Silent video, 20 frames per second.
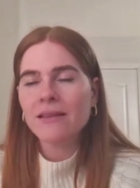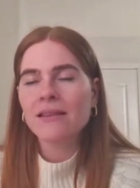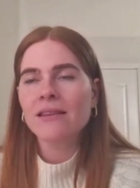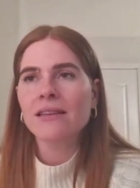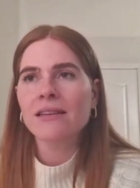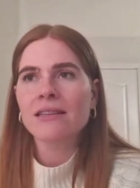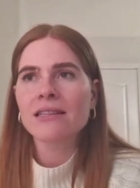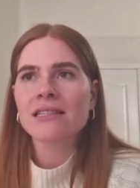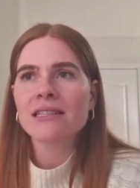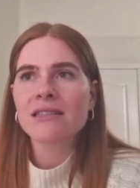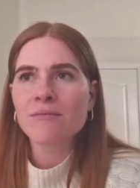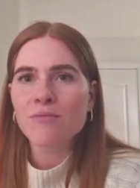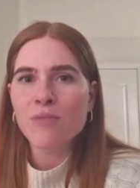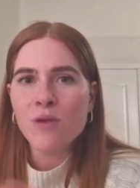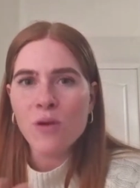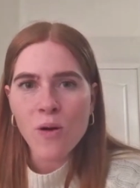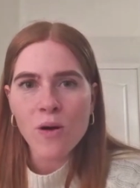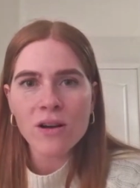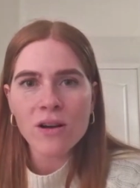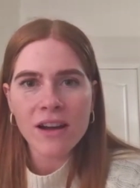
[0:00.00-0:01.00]
the
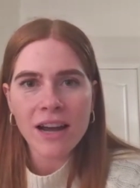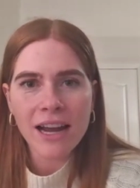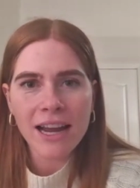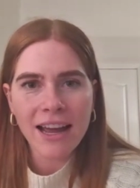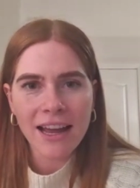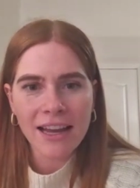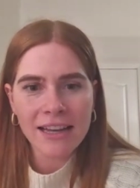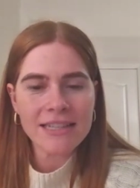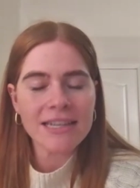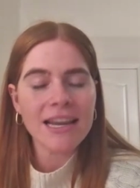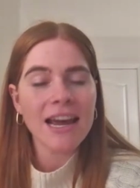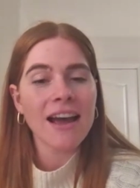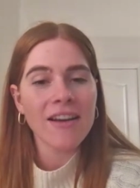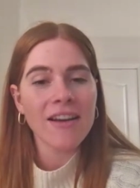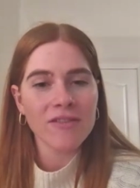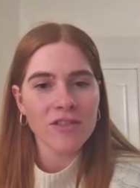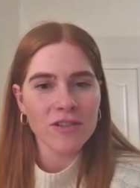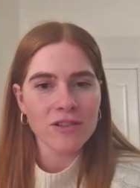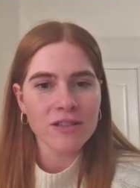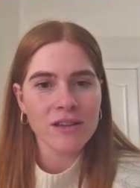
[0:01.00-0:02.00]
support I had to
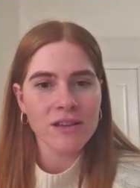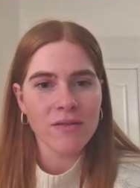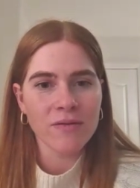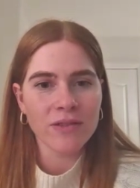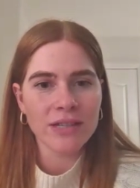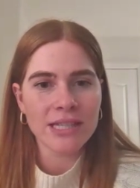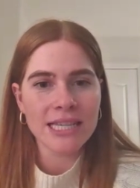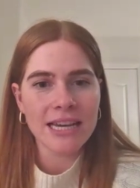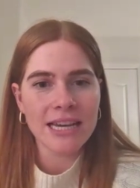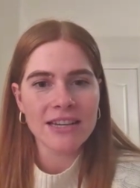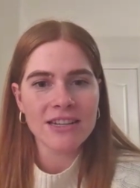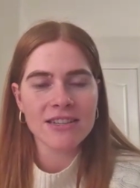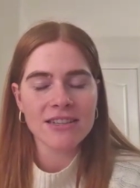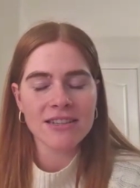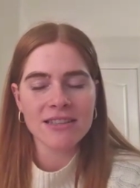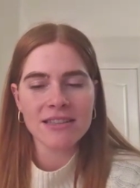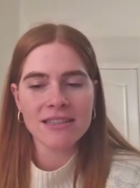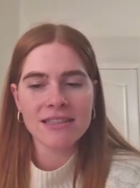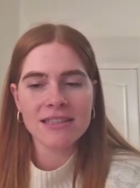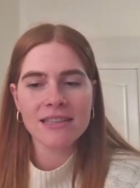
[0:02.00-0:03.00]
have those
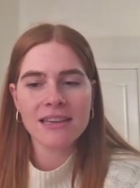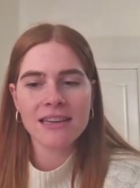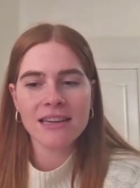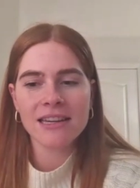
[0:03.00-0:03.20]
conversations.